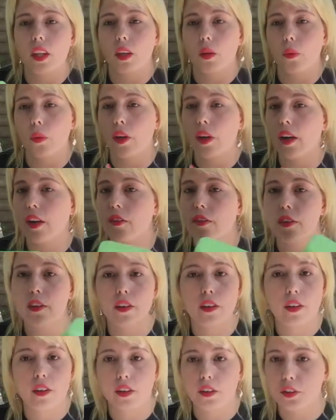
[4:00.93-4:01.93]

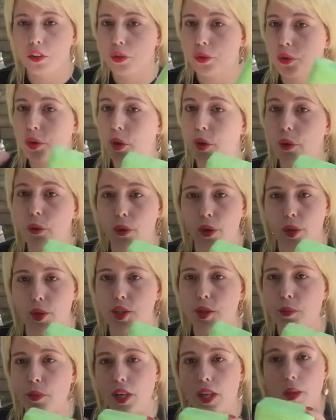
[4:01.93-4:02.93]
Whatever you don't want
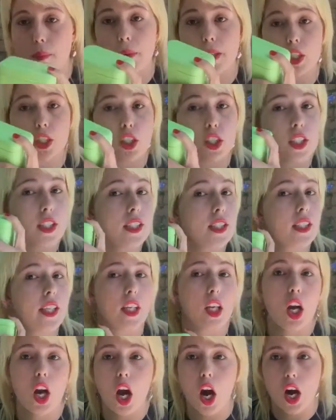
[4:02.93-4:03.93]
to break, make sure it's in a
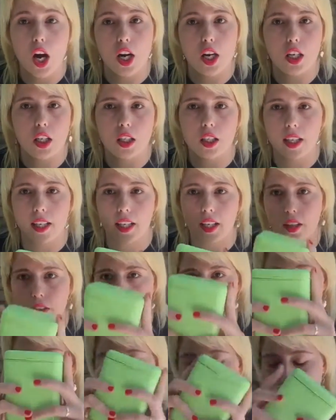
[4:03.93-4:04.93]
hard
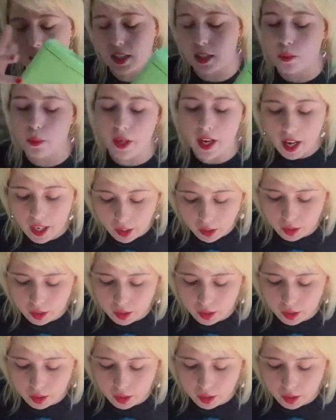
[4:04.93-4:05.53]
thing. That's what I